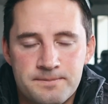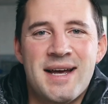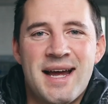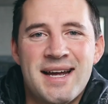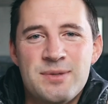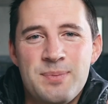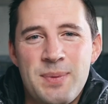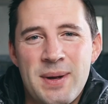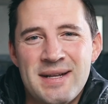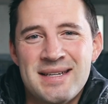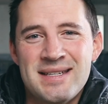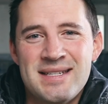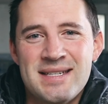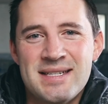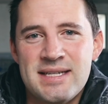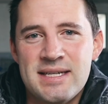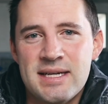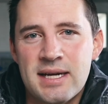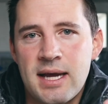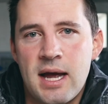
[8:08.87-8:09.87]
I expect us
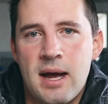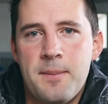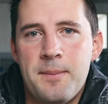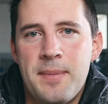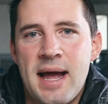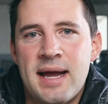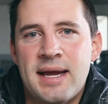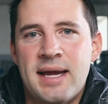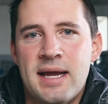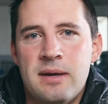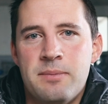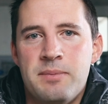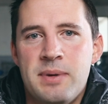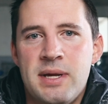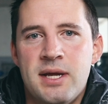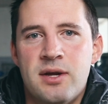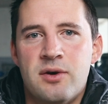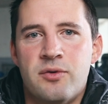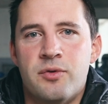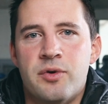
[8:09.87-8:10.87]
to see it come back in
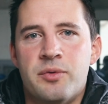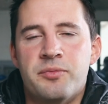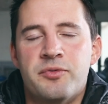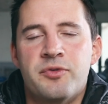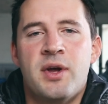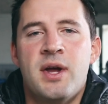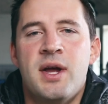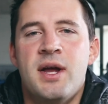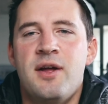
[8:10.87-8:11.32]
media rooms.